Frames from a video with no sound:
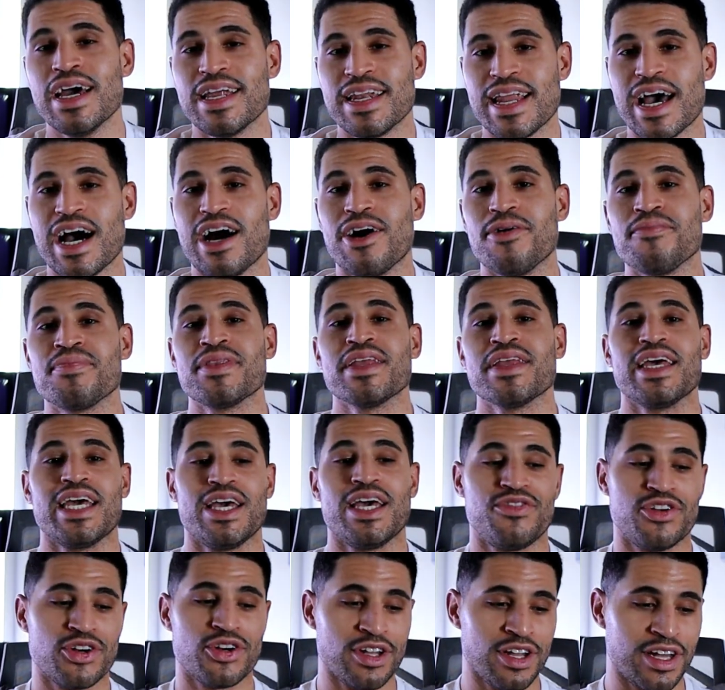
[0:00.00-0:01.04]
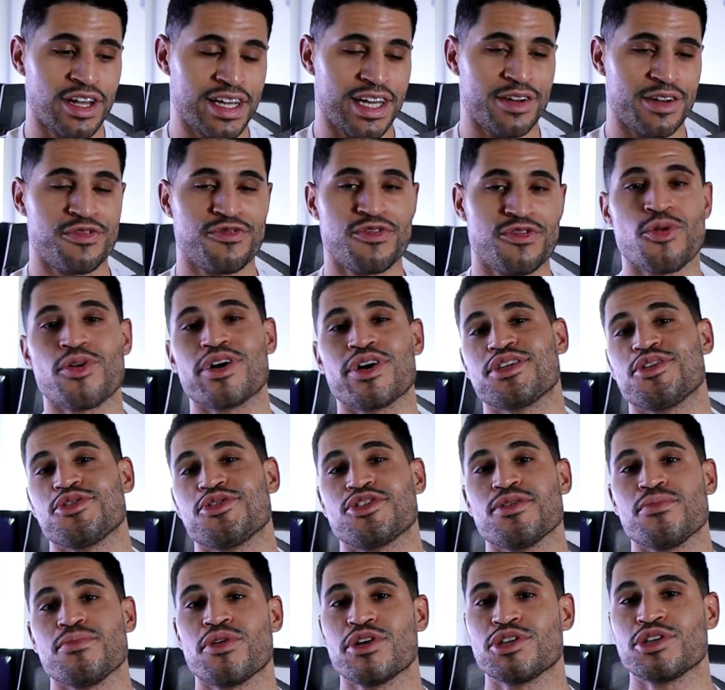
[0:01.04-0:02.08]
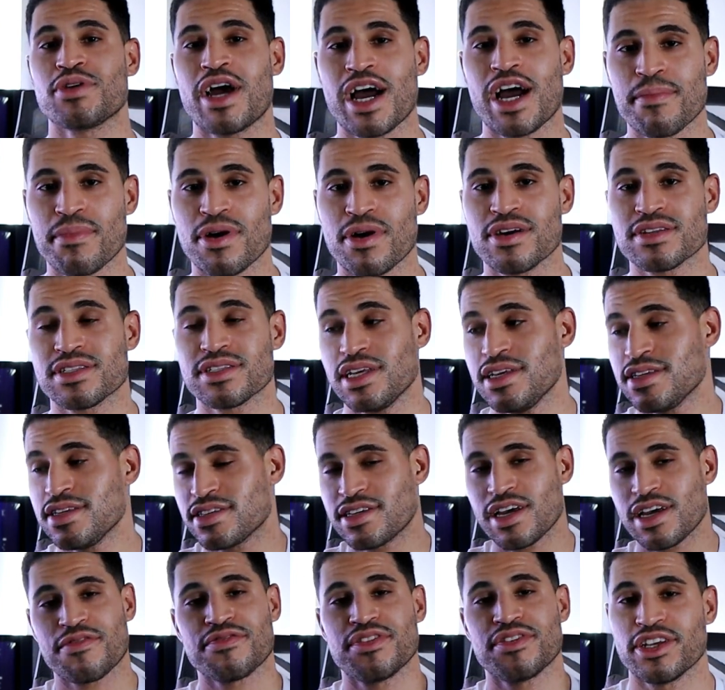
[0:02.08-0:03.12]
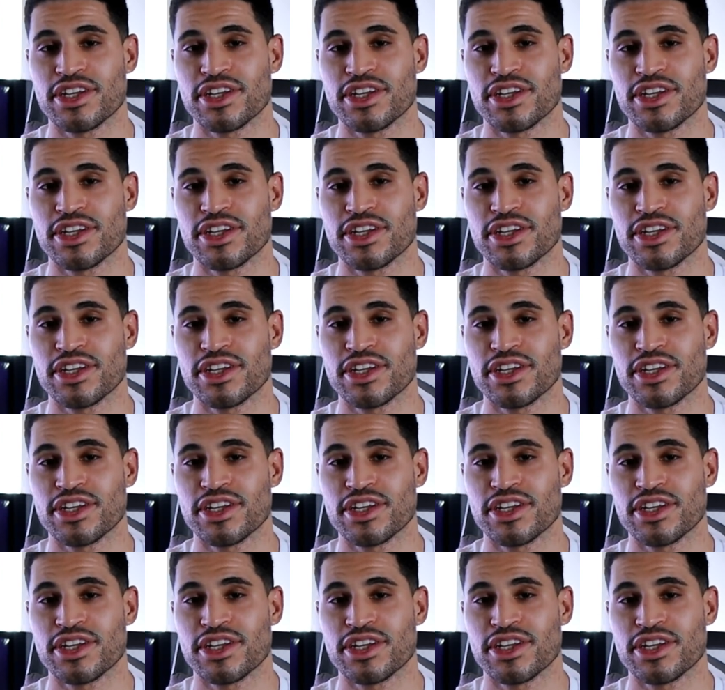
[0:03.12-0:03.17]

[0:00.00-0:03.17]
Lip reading: Now, if you're looking forward to some more Dragon Ball Z stuff,